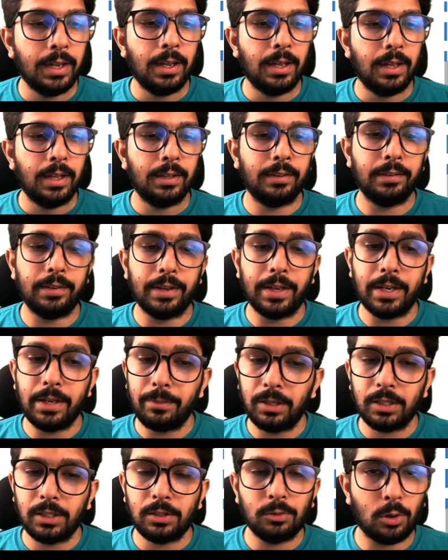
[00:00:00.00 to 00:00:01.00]
The
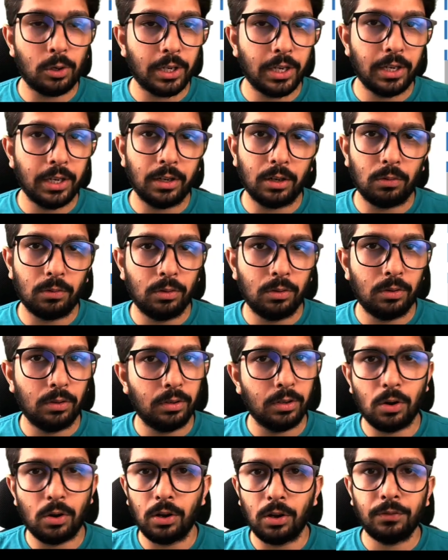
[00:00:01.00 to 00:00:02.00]
animal is walking now.
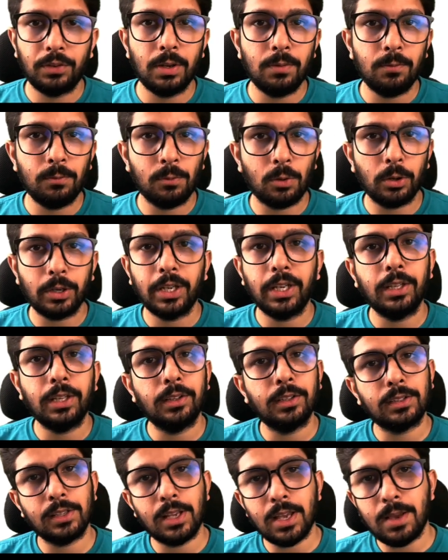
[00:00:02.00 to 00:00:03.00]
All of them walking in the
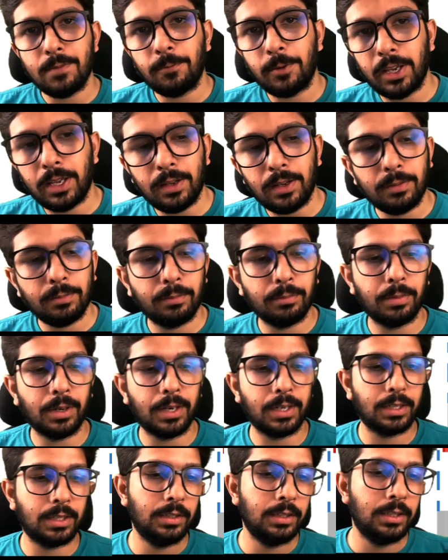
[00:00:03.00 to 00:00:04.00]
same way,
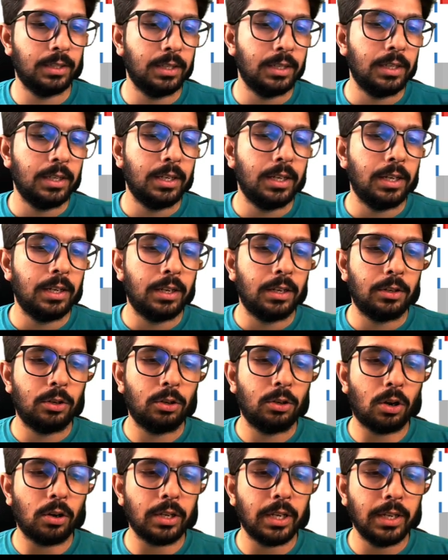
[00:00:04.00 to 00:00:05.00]
but
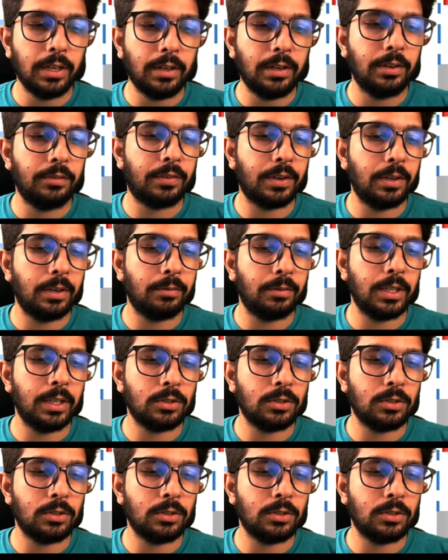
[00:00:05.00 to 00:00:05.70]
talking in a different way.